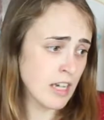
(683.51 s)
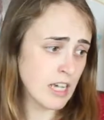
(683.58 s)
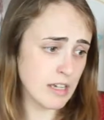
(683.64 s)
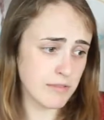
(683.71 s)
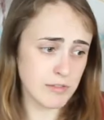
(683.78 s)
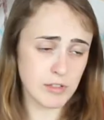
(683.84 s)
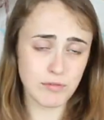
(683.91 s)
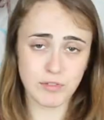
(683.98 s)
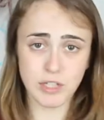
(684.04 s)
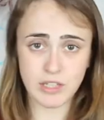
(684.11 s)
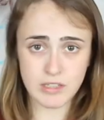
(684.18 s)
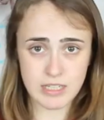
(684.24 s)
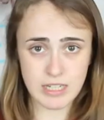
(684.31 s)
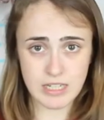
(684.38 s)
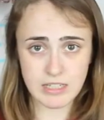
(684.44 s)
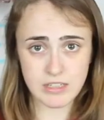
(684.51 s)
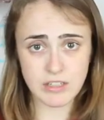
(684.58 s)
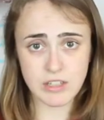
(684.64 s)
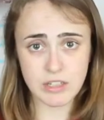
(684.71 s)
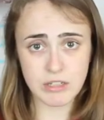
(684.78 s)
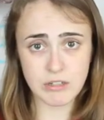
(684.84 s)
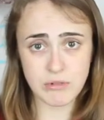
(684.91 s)
If you've looked
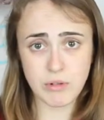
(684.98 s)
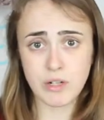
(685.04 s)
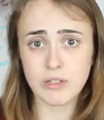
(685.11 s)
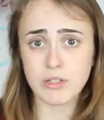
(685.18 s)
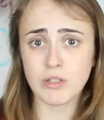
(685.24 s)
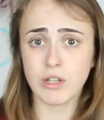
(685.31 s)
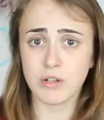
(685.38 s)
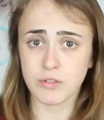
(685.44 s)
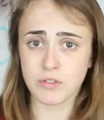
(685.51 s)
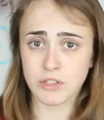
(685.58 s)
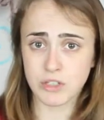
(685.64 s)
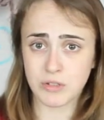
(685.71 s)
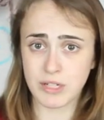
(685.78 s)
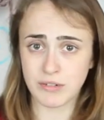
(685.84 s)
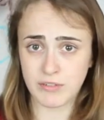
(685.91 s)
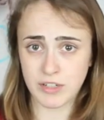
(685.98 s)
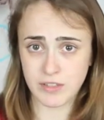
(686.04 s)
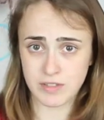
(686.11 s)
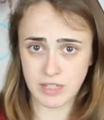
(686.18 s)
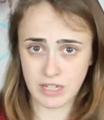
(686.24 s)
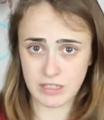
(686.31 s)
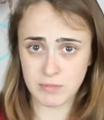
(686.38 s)
into those two
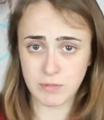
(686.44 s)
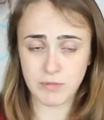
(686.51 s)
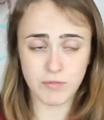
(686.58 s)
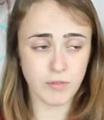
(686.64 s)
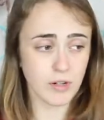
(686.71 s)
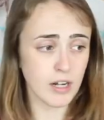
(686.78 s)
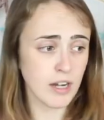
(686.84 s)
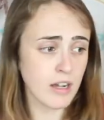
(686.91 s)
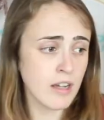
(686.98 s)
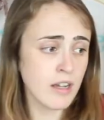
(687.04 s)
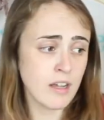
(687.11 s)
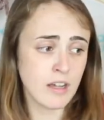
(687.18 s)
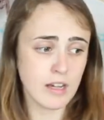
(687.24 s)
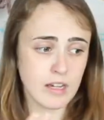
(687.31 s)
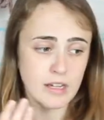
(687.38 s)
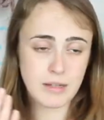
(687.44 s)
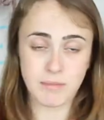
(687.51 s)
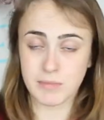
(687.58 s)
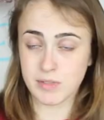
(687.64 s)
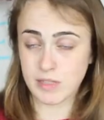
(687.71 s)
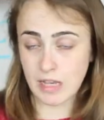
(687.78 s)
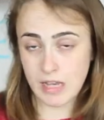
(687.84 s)
different sites before,
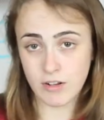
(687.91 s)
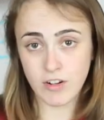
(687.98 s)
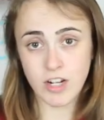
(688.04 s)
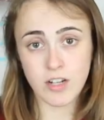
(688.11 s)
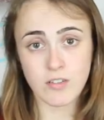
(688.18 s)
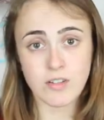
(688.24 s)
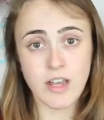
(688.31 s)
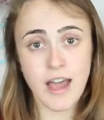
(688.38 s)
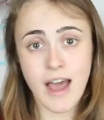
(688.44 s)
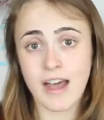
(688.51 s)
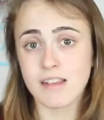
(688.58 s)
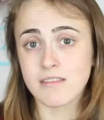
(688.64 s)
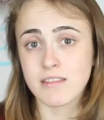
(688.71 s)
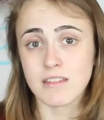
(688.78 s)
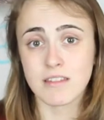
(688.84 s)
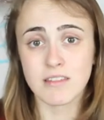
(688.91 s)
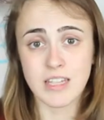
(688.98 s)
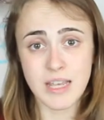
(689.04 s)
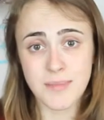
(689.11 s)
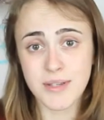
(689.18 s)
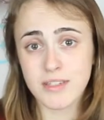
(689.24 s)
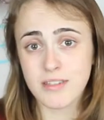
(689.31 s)
um, SiteGround has the
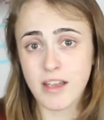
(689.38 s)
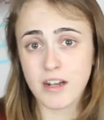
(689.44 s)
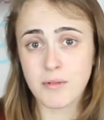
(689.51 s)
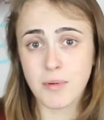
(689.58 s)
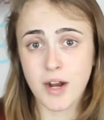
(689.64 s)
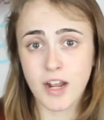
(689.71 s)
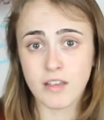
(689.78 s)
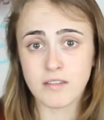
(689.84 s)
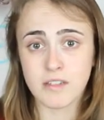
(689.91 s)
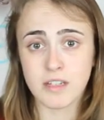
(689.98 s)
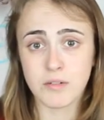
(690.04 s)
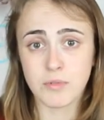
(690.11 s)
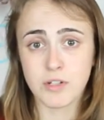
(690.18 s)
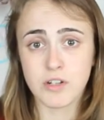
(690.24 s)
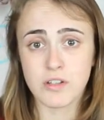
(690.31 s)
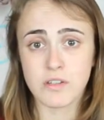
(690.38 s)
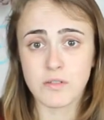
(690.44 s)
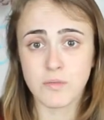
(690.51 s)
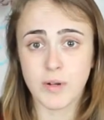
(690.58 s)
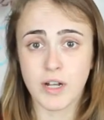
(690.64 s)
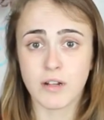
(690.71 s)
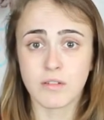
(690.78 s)
same exact pricing, which is
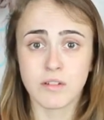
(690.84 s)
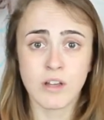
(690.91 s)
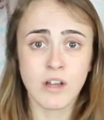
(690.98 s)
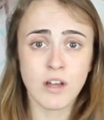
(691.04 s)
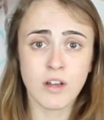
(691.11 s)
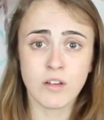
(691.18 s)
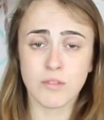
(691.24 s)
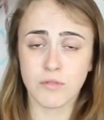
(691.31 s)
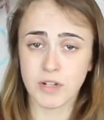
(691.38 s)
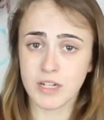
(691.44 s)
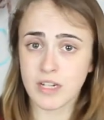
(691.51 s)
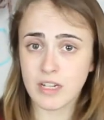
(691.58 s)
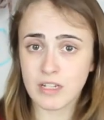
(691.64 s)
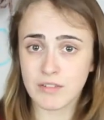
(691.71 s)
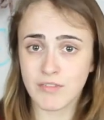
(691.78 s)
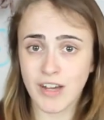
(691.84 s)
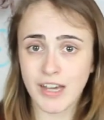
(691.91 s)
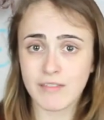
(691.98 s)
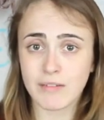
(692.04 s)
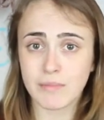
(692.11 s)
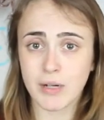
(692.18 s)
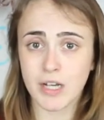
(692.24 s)
around
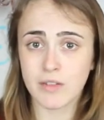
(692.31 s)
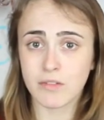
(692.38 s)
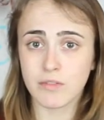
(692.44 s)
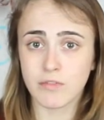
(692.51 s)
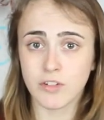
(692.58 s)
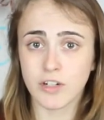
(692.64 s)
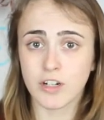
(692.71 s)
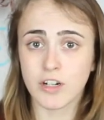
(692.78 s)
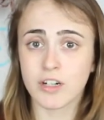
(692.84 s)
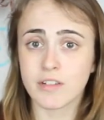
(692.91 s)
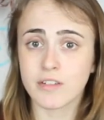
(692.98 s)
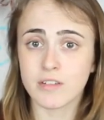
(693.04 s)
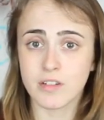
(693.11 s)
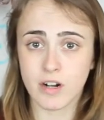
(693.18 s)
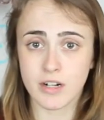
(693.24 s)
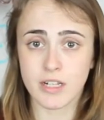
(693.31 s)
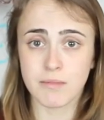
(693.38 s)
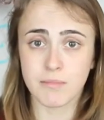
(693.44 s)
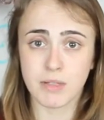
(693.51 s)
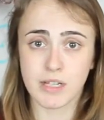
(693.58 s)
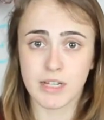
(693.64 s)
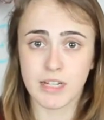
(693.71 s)
$3.95 a month for a
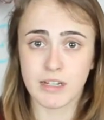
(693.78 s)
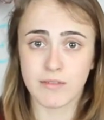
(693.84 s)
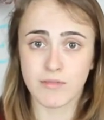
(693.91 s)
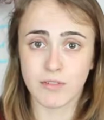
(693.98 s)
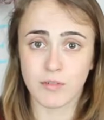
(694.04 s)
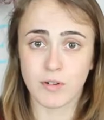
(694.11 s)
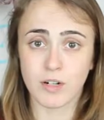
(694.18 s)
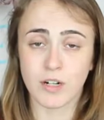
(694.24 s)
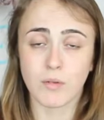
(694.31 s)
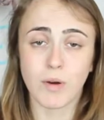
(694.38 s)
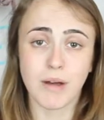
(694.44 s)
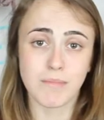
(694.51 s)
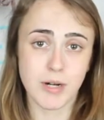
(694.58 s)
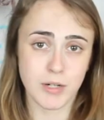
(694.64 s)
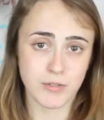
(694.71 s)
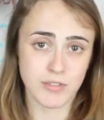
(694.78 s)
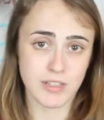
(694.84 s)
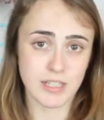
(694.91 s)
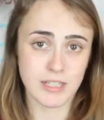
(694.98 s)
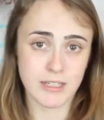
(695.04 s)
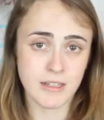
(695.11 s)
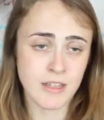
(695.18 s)
starting plan for web
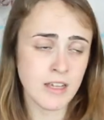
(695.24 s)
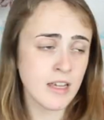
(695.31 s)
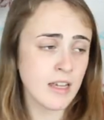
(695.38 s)
hosting,